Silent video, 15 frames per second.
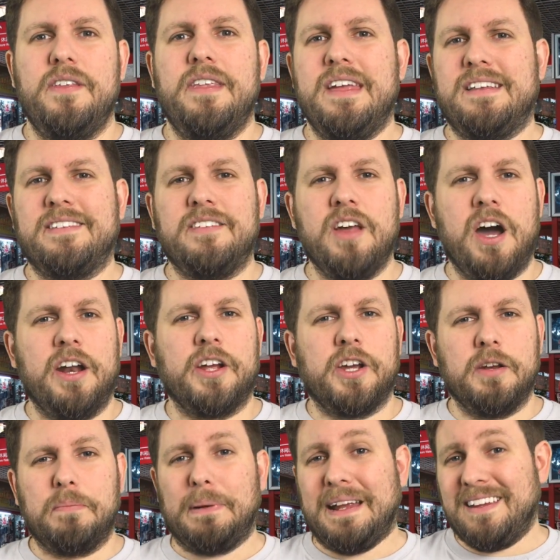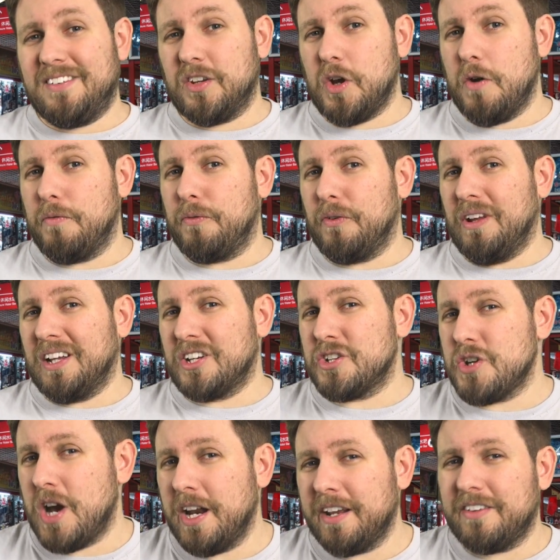it's not a good place to go for
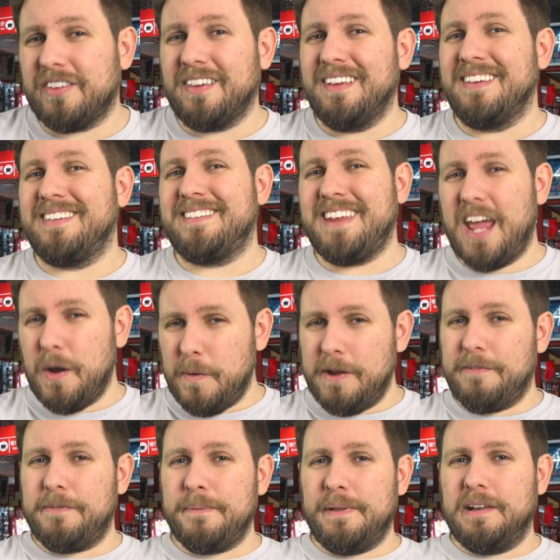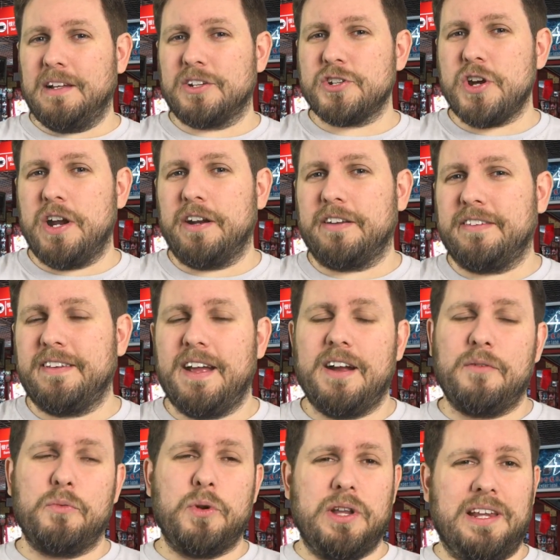electronics. Stay away from the electronics
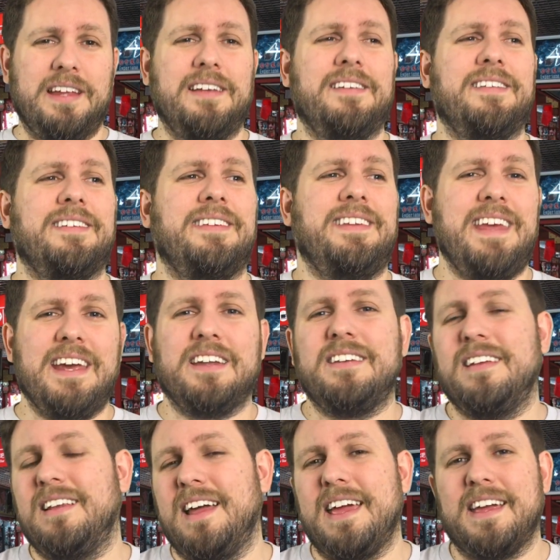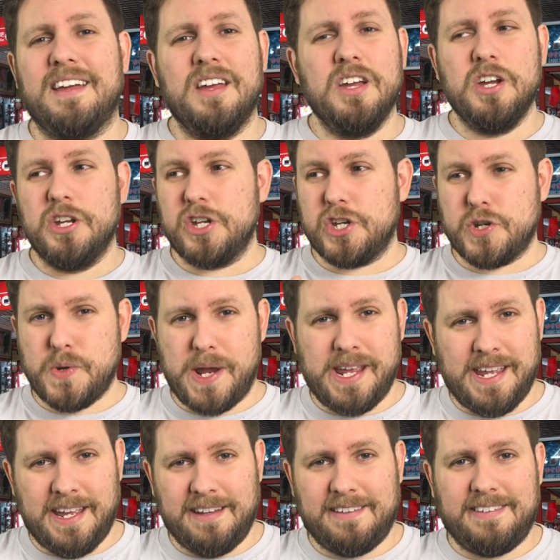there. Really stick to like
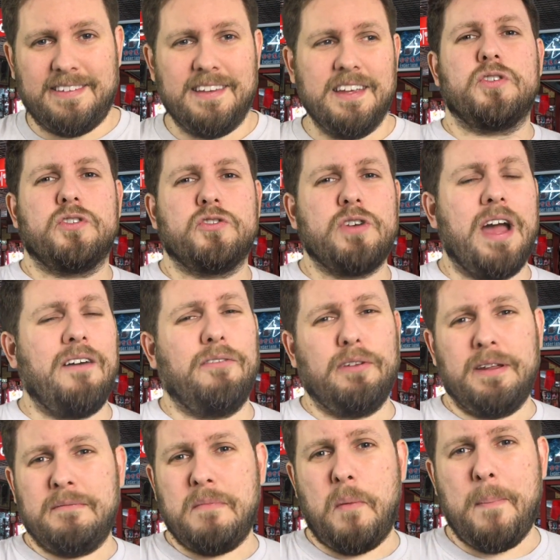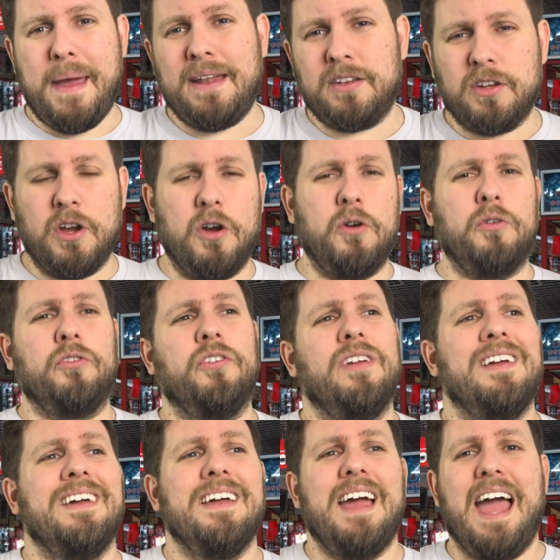trinkets, traveling mementos,
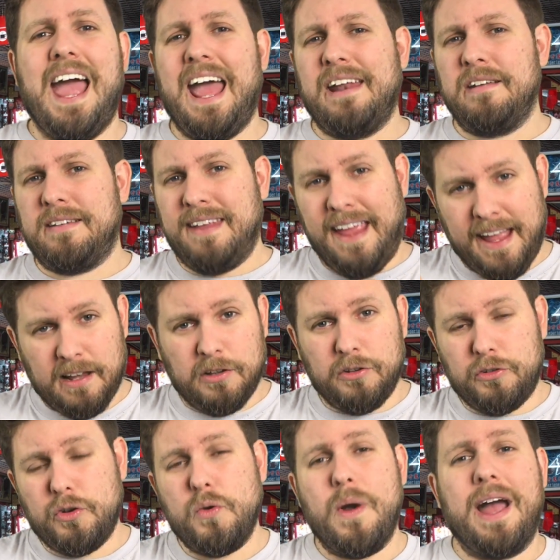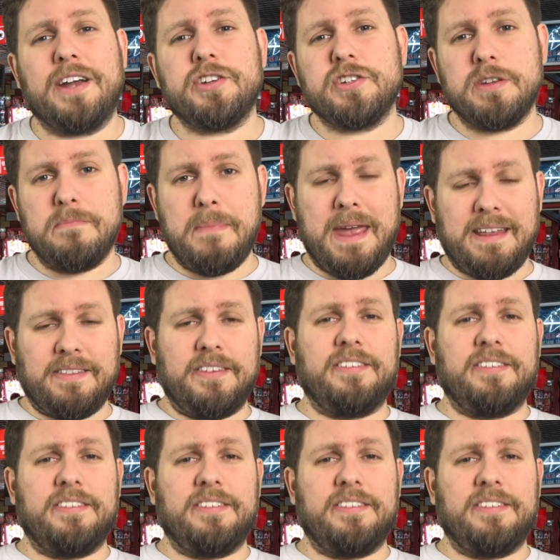and tailors who actually make the